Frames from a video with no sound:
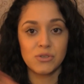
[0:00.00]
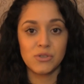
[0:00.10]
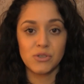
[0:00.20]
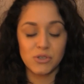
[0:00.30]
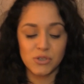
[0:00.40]

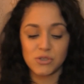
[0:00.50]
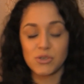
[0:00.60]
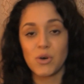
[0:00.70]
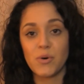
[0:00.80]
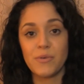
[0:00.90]

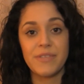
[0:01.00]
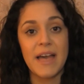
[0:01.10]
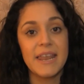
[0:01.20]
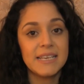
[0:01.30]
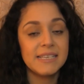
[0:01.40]
So
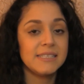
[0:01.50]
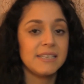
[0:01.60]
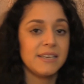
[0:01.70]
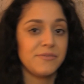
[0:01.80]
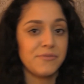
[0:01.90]
that is
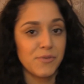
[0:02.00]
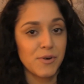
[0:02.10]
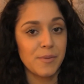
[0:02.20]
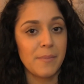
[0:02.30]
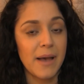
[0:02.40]
it
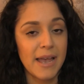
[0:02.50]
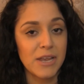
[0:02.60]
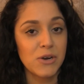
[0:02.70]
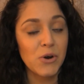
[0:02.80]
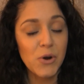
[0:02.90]
for
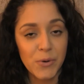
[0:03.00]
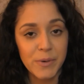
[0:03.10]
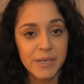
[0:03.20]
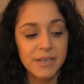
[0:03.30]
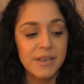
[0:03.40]
my
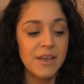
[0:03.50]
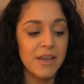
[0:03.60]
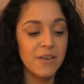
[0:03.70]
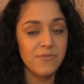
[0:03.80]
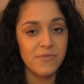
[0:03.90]
current
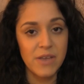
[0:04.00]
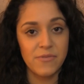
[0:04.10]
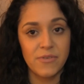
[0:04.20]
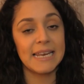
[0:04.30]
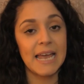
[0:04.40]

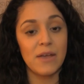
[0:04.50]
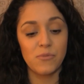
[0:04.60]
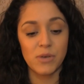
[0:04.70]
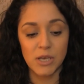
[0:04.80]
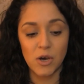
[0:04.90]
favorite. I
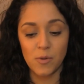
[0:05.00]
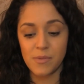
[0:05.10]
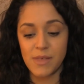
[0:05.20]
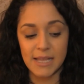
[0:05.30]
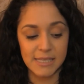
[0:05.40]
really
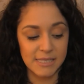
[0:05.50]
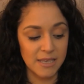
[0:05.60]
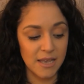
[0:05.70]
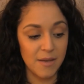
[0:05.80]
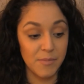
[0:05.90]
hope that
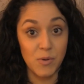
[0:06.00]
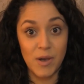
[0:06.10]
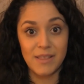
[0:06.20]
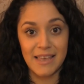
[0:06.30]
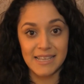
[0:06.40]
you
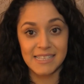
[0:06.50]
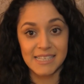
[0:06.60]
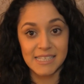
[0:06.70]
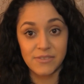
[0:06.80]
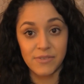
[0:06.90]
all liked
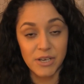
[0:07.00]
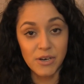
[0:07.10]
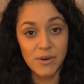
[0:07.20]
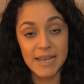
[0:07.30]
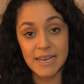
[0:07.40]
this
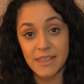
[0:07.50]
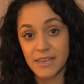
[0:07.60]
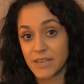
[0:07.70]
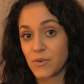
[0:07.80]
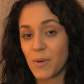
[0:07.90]
video, and
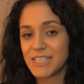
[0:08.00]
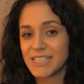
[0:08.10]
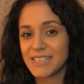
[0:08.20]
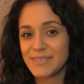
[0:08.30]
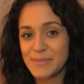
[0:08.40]
thank you for
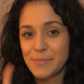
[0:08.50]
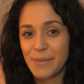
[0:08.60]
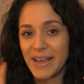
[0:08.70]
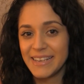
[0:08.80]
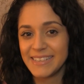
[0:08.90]
watching.
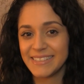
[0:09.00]
Bye.